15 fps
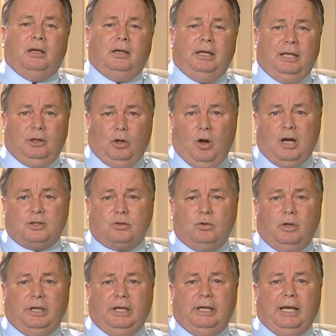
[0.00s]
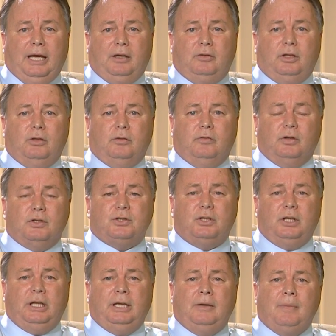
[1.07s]
in law school at Indiana
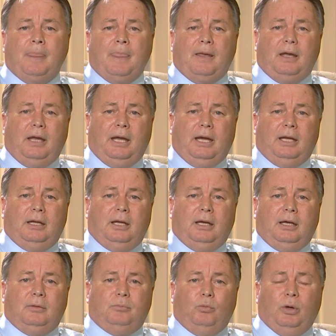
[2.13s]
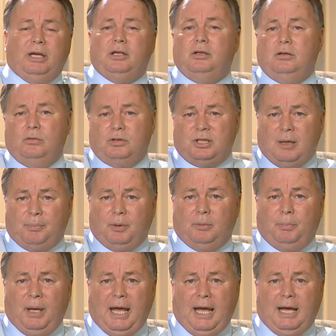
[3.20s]
University and went
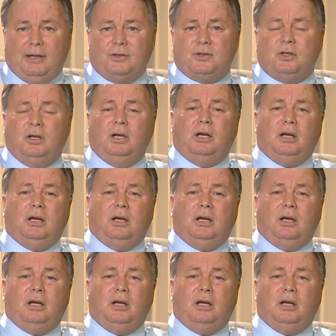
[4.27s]
separate paths.